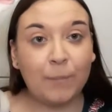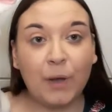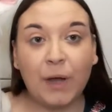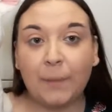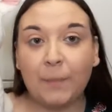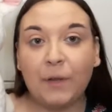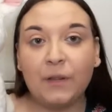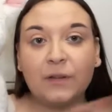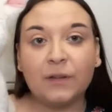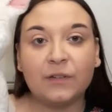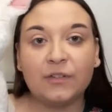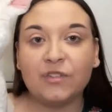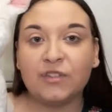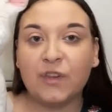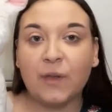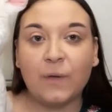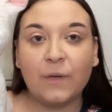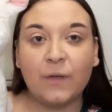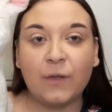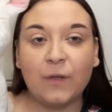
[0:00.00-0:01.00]
But I'm only going to
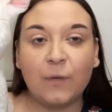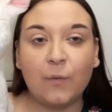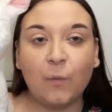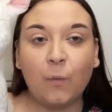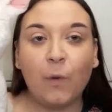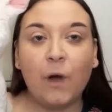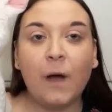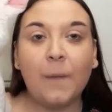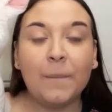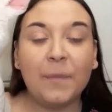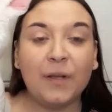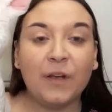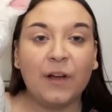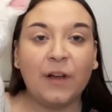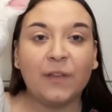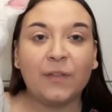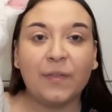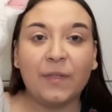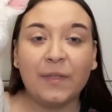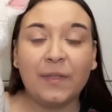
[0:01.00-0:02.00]
show you one
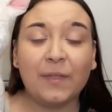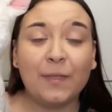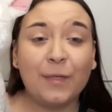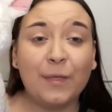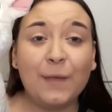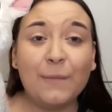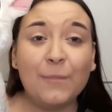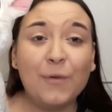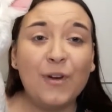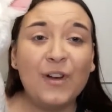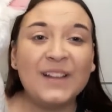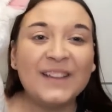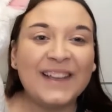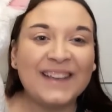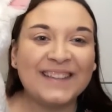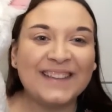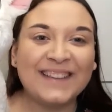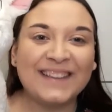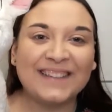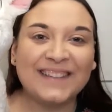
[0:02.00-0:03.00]
because they're more or less